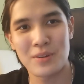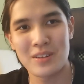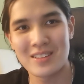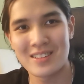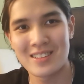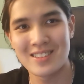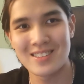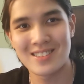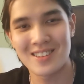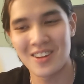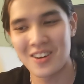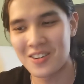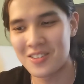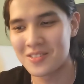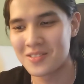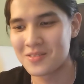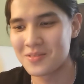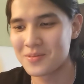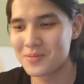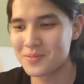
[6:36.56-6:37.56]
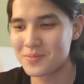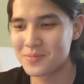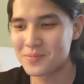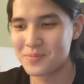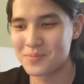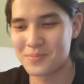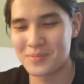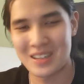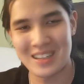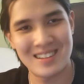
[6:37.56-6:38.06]
print this long,
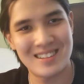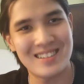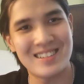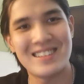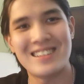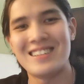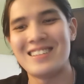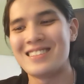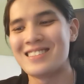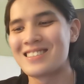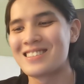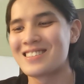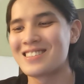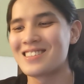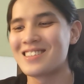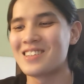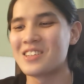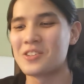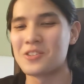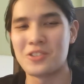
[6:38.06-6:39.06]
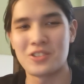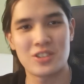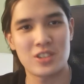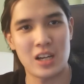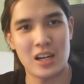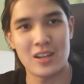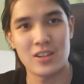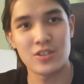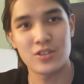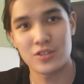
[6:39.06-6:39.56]
but it's a good
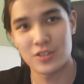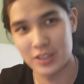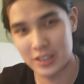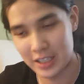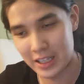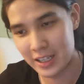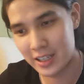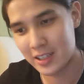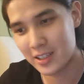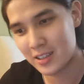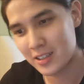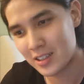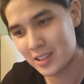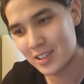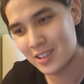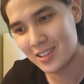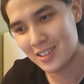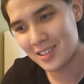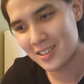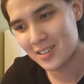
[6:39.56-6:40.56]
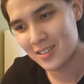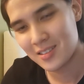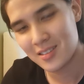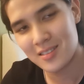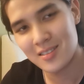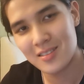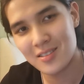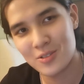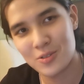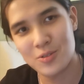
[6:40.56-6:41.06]
challenge to take
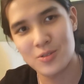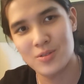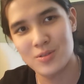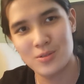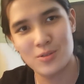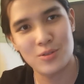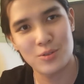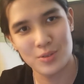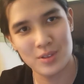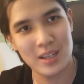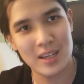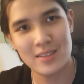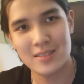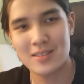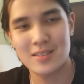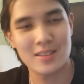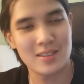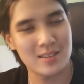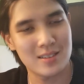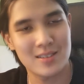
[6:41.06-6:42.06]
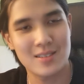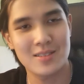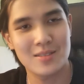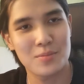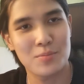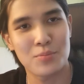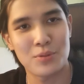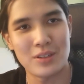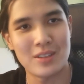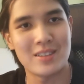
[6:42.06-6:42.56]
to test this
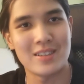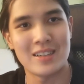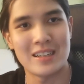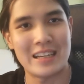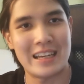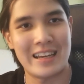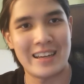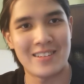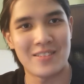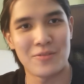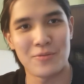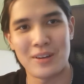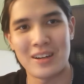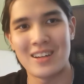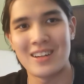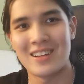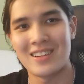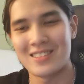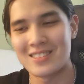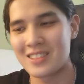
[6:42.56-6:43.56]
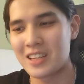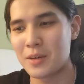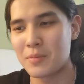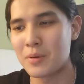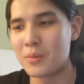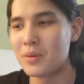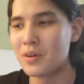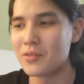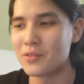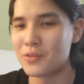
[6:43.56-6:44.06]
printer again, whether it is
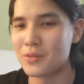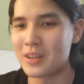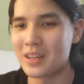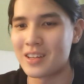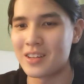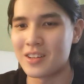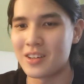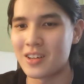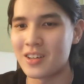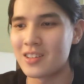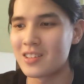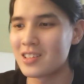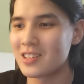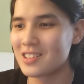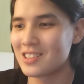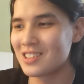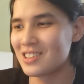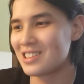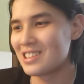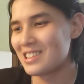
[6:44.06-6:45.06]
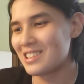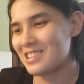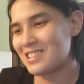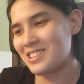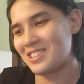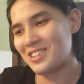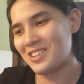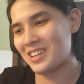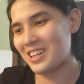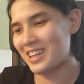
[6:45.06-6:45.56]
capable of doing it or not.
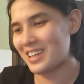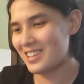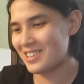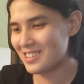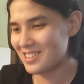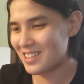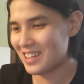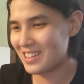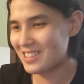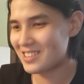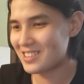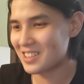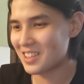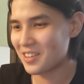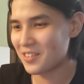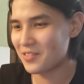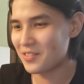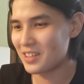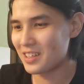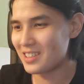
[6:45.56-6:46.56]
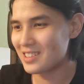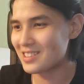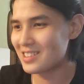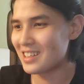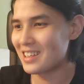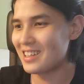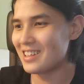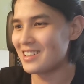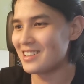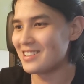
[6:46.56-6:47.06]
Okay, let's save
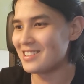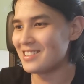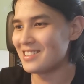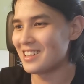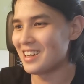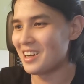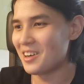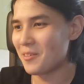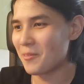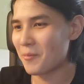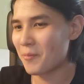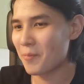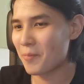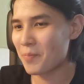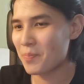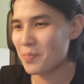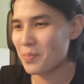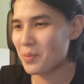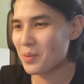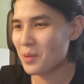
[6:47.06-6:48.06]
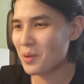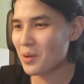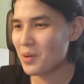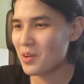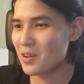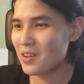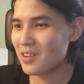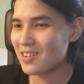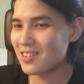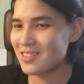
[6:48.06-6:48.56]
this and yeah,
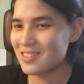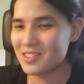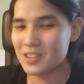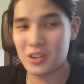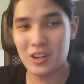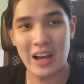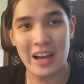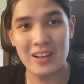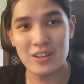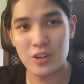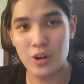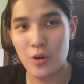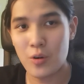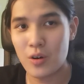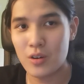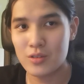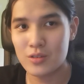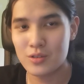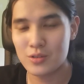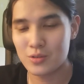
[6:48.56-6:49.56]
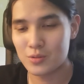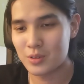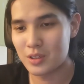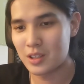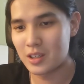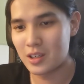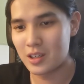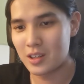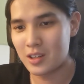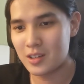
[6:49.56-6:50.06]
and go on to
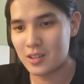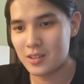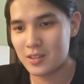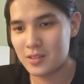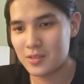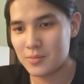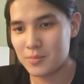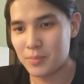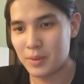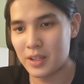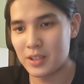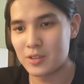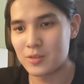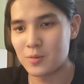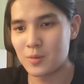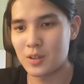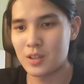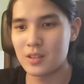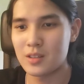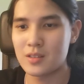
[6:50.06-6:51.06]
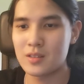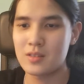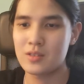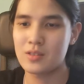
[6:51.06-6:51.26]
the base one.